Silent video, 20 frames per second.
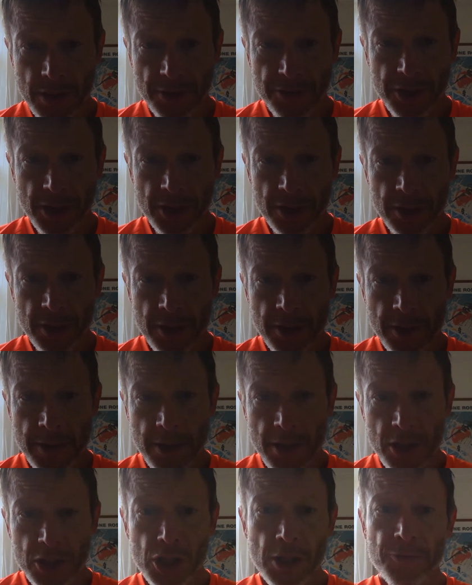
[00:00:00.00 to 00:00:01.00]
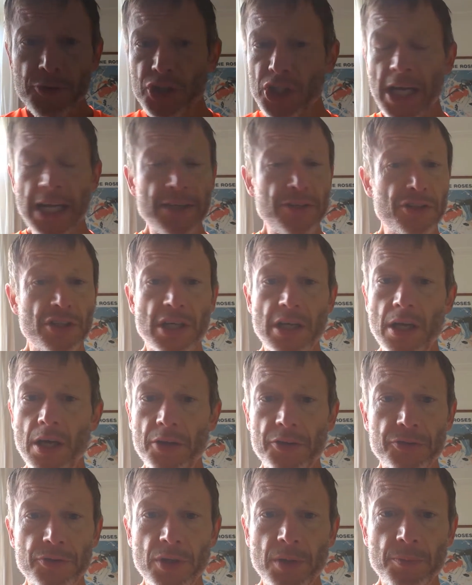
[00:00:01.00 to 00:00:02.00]
that you've changed
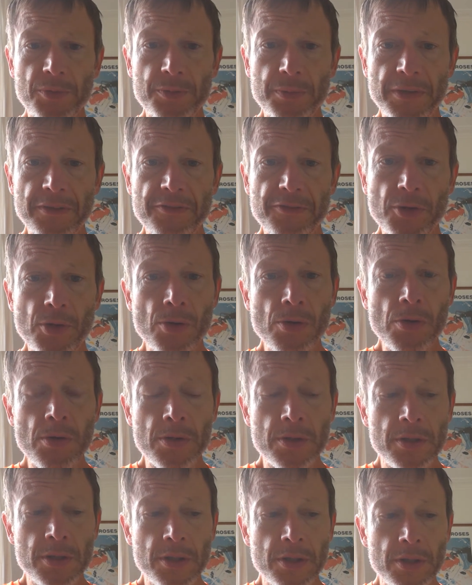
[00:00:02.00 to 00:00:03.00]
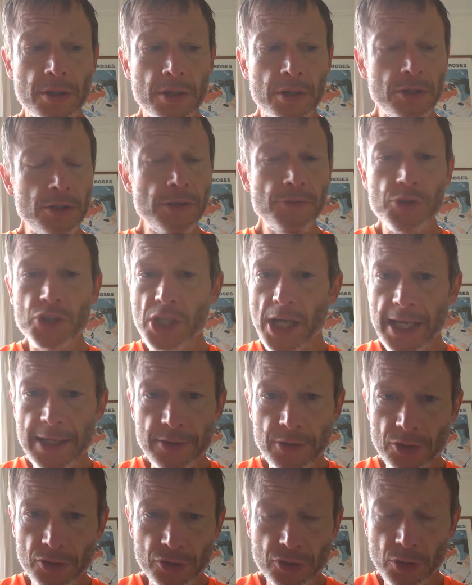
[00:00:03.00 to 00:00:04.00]
classrooms before. You've
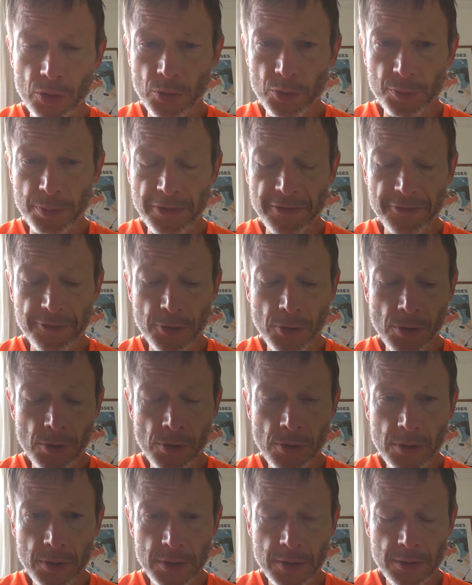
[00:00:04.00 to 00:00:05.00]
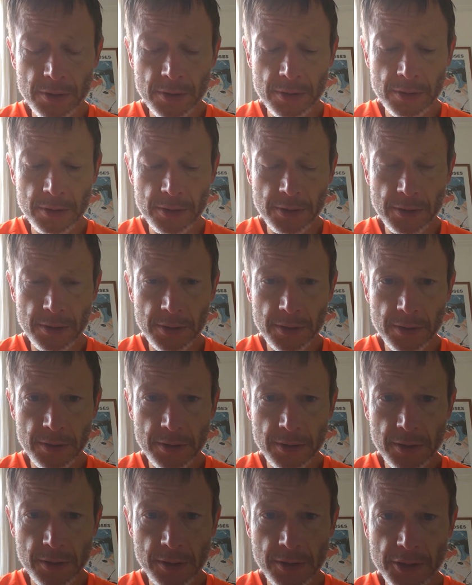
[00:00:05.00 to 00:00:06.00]
changed schools before.
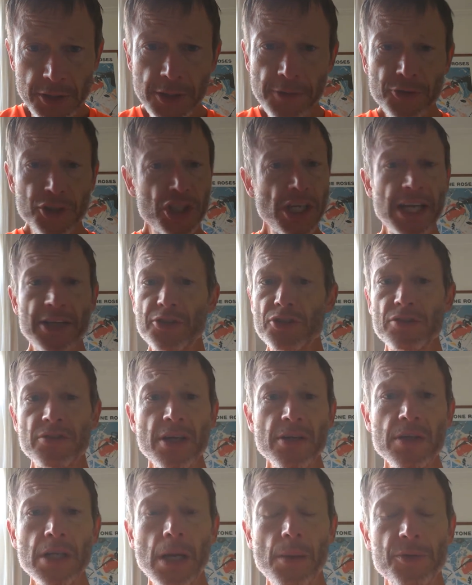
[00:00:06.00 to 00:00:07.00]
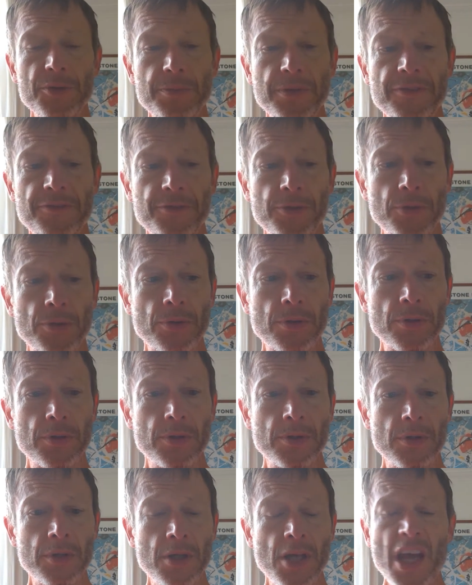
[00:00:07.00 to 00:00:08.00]
You've changed grown-ups before.
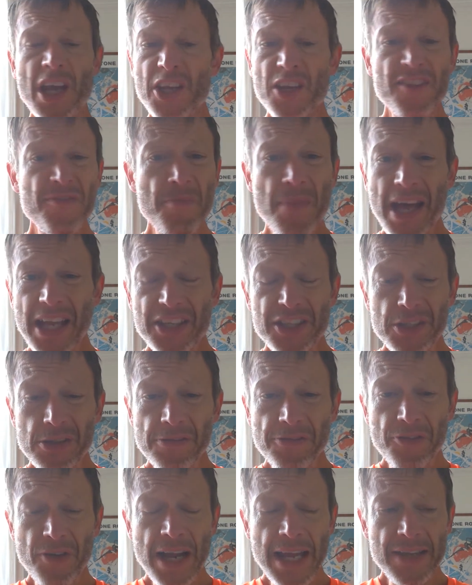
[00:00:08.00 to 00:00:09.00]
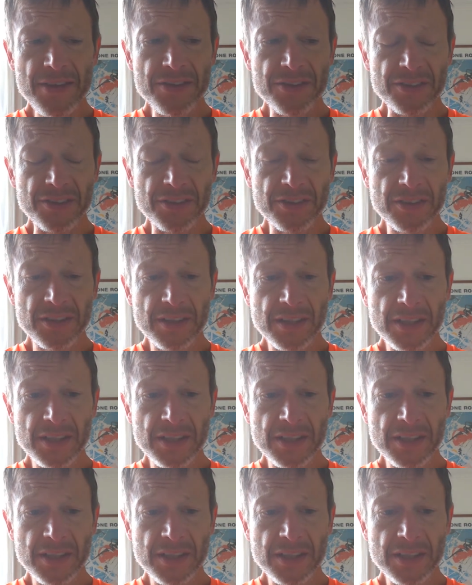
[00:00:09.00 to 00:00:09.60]
You've met new friends.